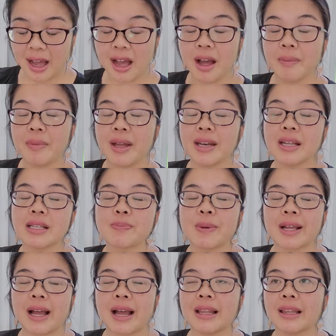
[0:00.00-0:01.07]
um, and it's
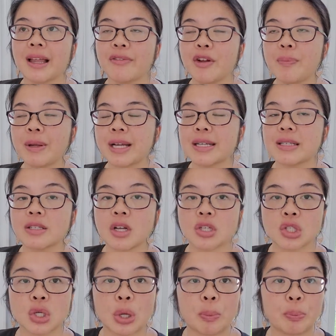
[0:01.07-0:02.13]
be I love it because it's
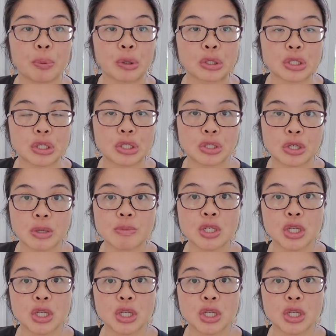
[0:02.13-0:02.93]
also a booster serum.